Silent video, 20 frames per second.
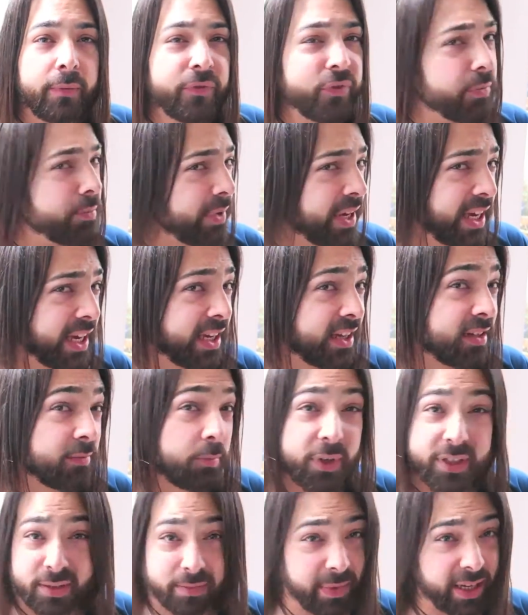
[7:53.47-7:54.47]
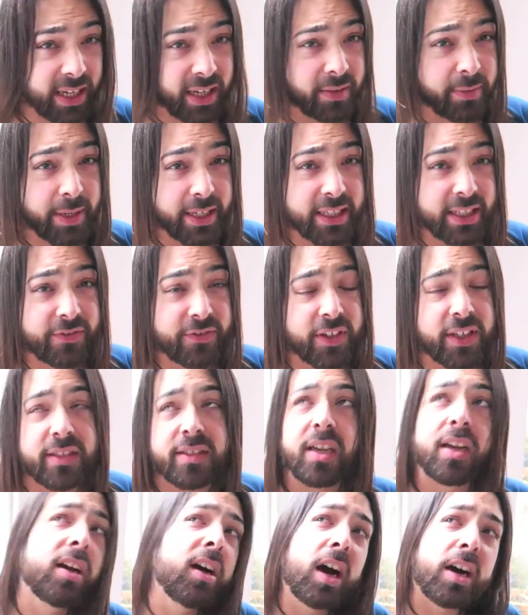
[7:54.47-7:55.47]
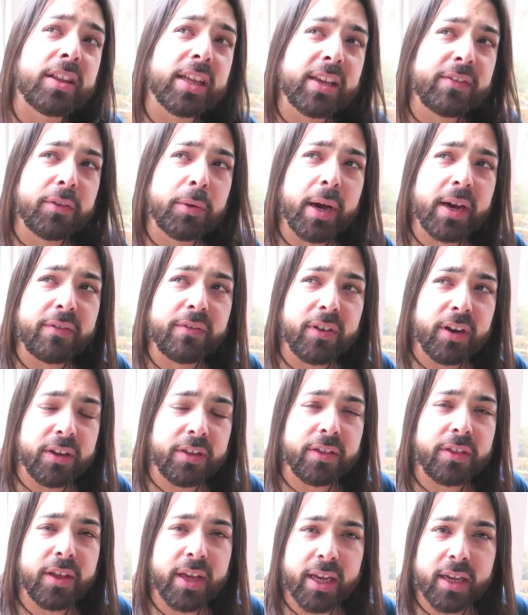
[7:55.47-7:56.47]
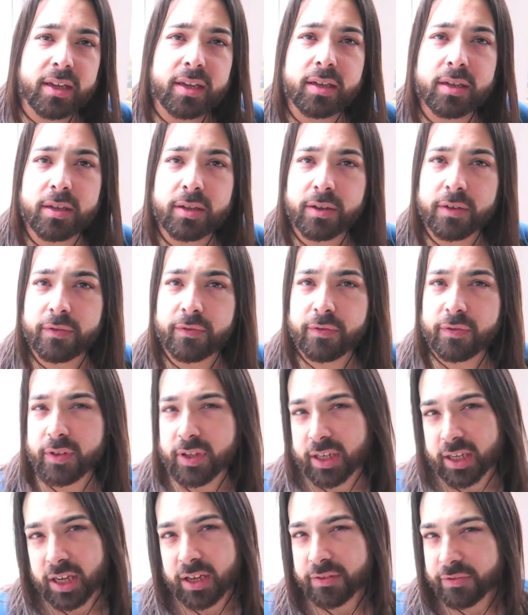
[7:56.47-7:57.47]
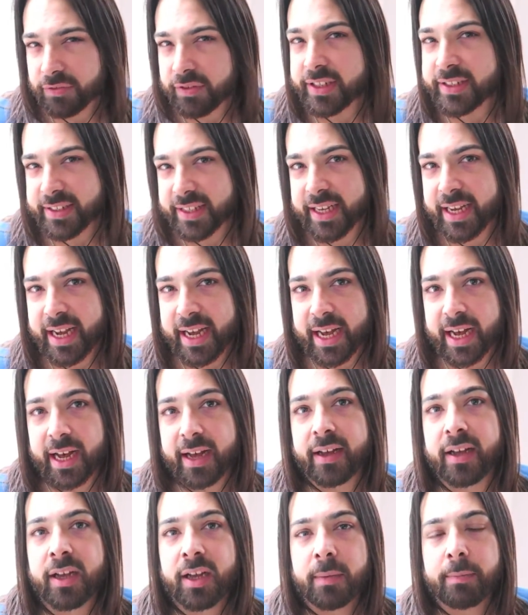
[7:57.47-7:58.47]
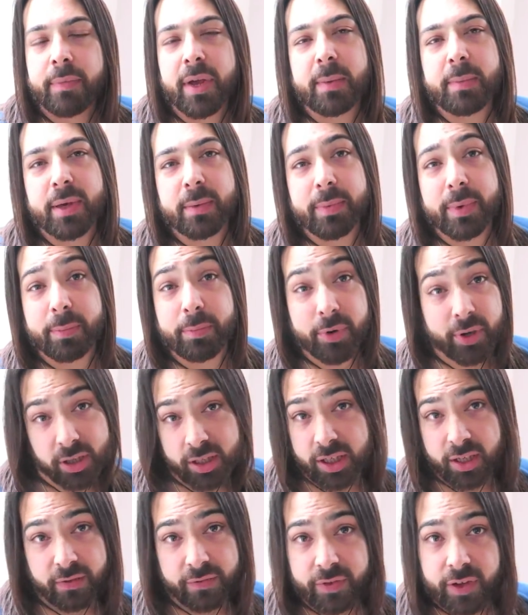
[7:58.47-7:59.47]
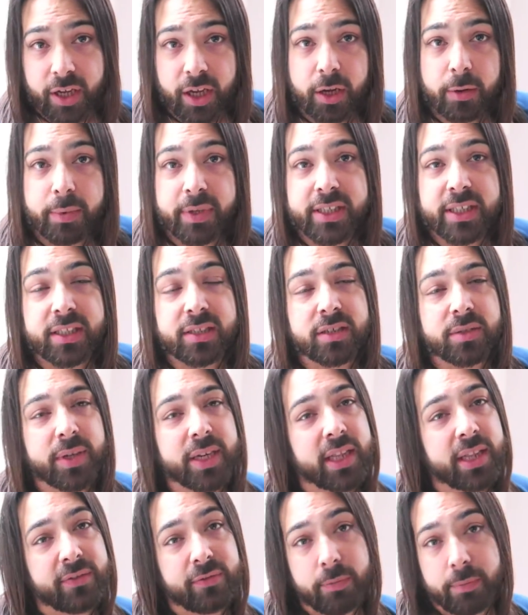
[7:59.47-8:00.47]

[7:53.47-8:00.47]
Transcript: for me, wasn't making a big difference. I think if you had very thick, kind of frizzier hair, maybe it'd be brilliant for you, but it didn't do anything